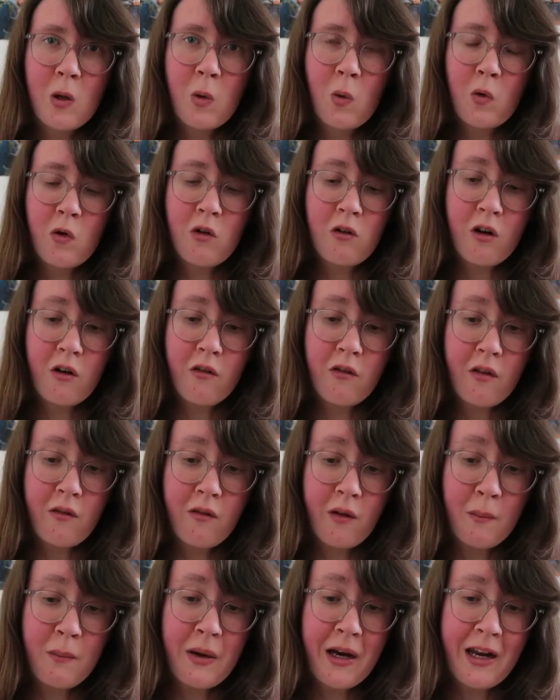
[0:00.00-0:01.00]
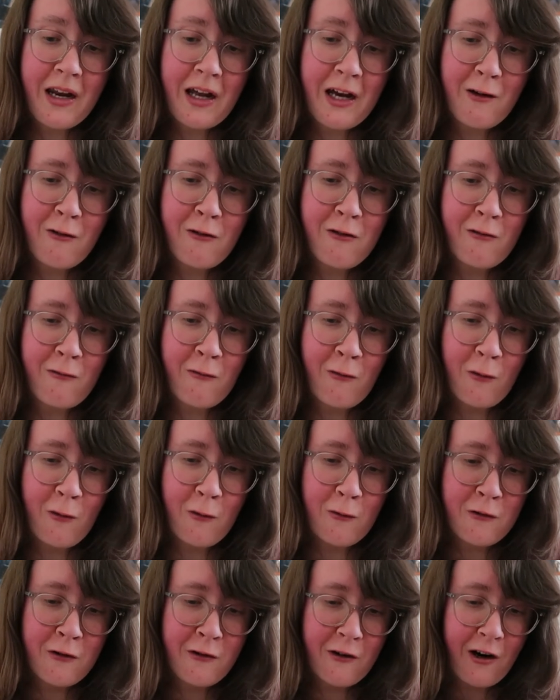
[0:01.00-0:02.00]
autographs. I paid extra for
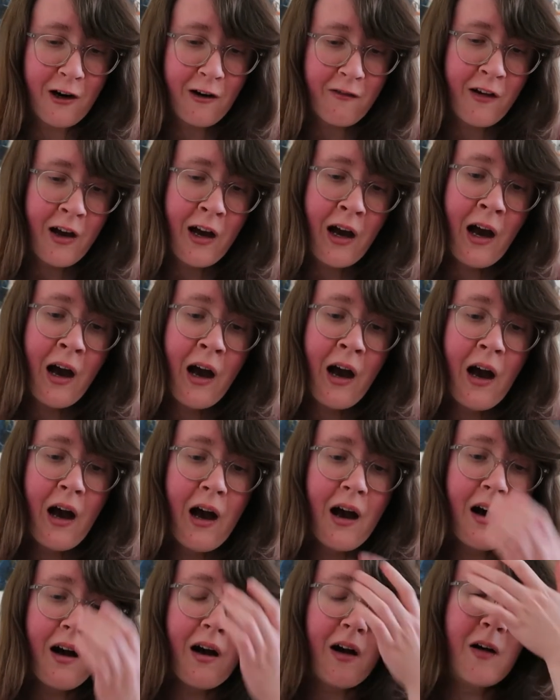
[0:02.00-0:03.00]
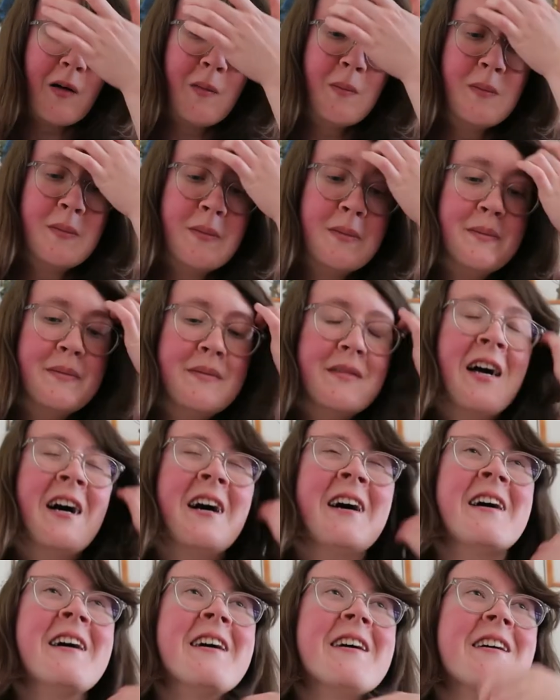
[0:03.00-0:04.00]
autographs. Um,
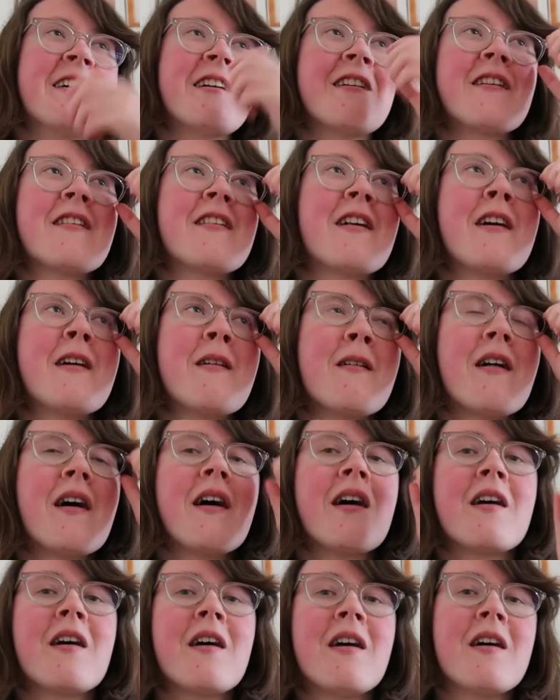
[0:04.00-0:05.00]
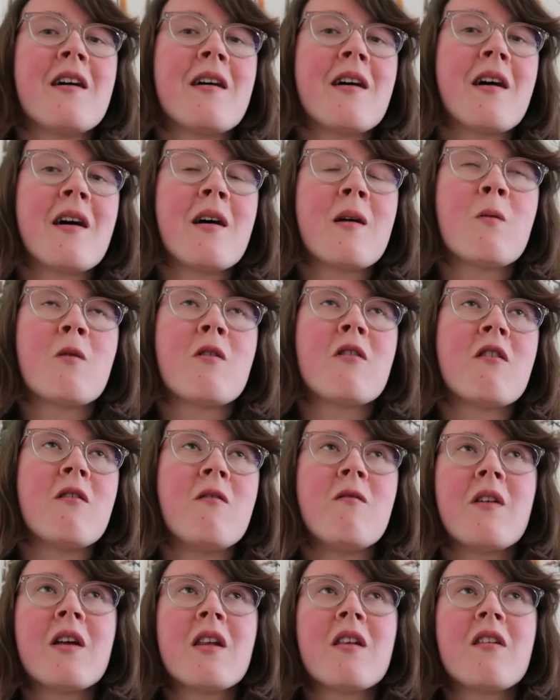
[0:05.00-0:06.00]
because I, I, I, I was
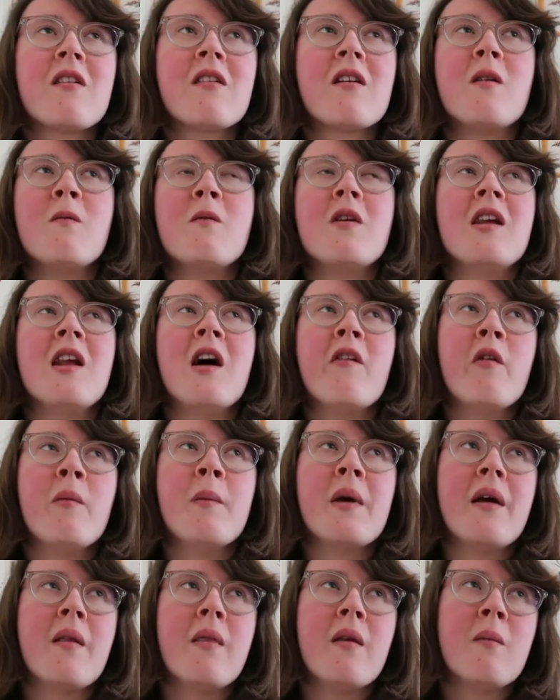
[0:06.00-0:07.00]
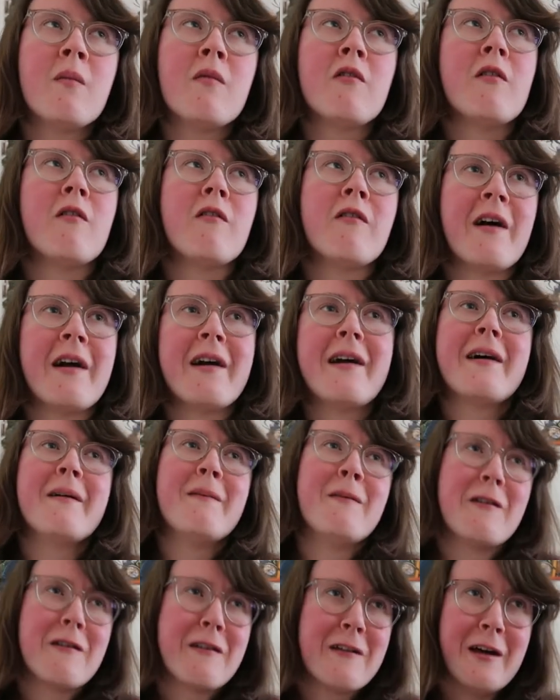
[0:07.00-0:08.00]
convinced I would never meet them, so I was like,
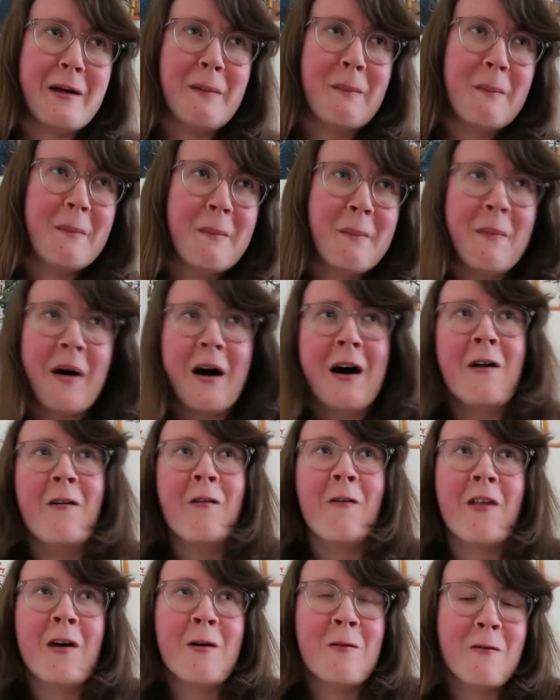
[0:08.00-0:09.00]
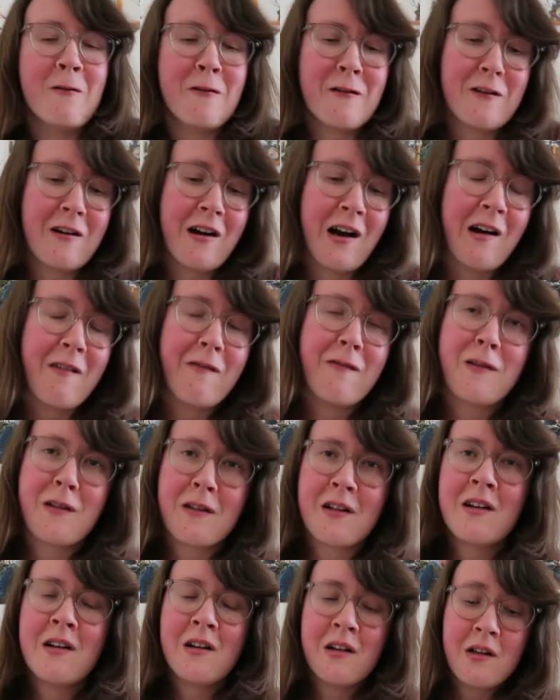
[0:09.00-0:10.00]
buy them their autographs.
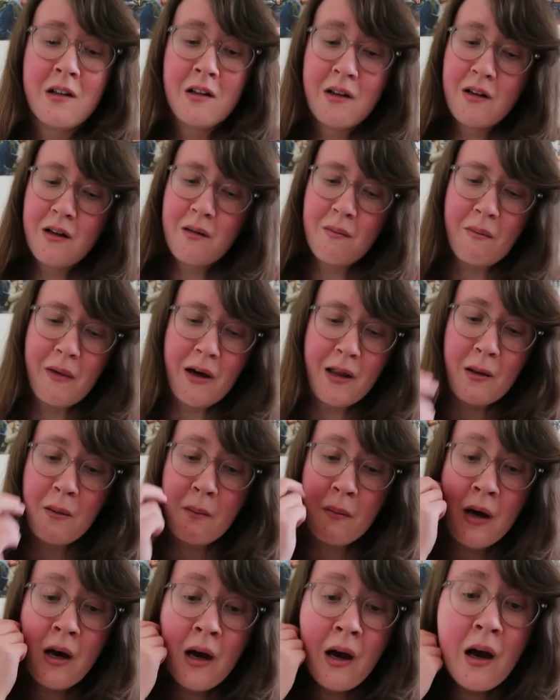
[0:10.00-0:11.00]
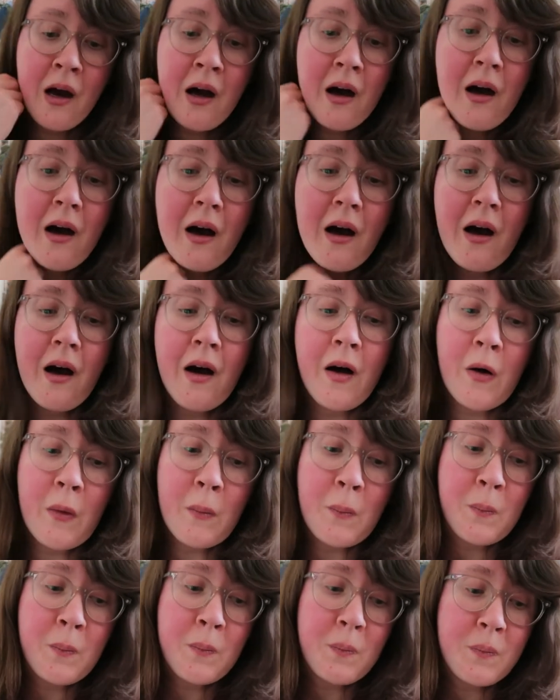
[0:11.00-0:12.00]
Met them.
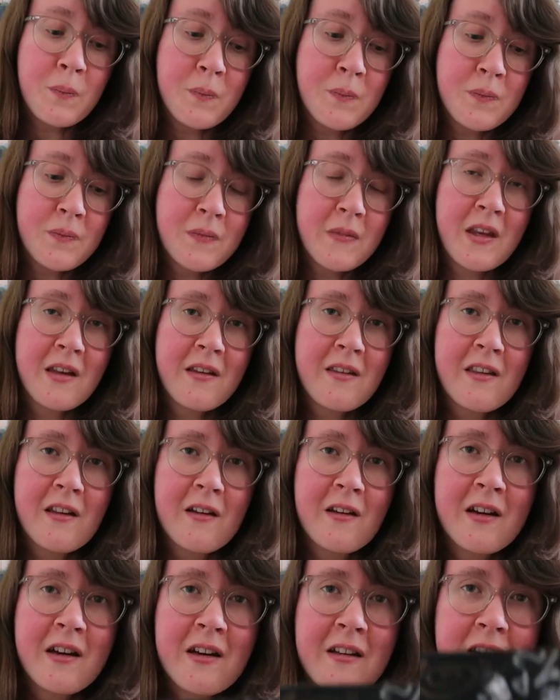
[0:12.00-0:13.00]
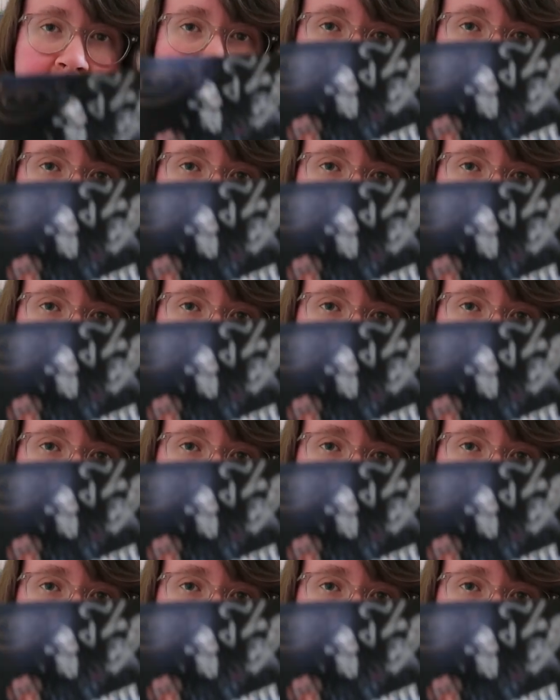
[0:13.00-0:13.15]
Um, so here's